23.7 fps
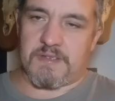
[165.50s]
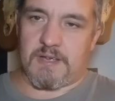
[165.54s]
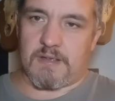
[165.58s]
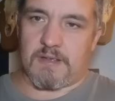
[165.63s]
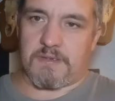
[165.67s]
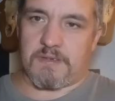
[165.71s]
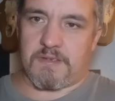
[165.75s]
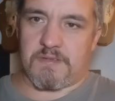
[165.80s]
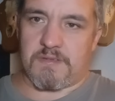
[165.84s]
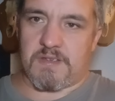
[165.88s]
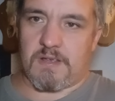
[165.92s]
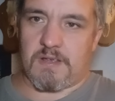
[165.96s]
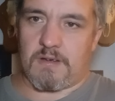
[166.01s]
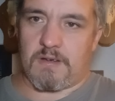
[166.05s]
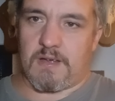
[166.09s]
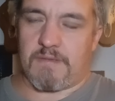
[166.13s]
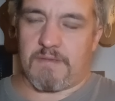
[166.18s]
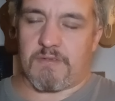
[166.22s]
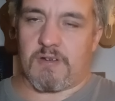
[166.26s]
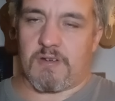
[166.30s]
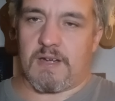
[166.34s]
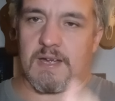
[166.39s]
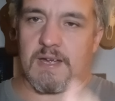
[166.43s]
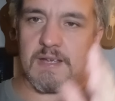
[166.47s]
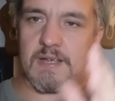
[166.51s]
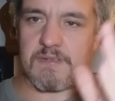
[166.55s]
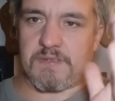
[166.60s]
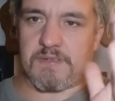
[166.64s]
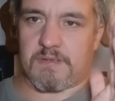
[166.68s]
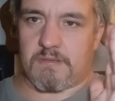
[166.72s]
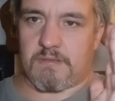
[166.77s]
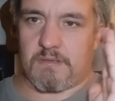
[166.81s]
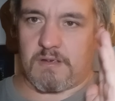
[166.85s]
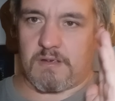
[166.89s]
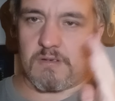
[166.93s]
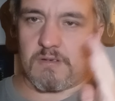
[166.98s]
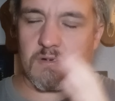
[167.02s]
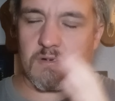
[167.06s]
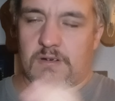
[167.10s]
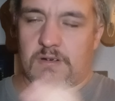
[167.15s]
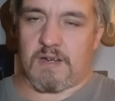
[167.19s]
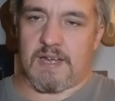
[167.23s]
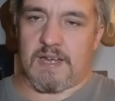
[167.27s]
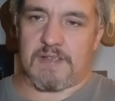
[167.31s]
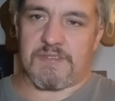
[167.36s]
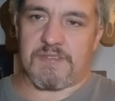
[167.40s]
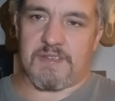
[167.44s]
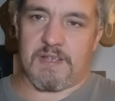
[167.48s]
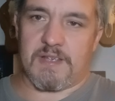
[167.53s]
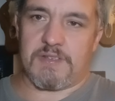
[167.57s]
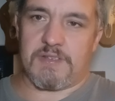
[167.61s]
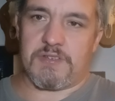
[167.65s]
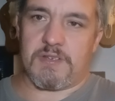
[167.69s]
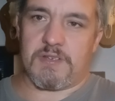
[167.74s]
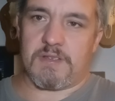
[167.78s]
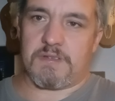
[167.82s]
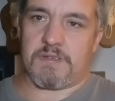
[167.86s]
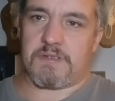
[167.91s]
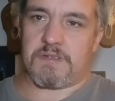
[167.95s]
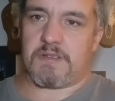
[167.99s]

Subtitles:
that still have grass, along grass edges,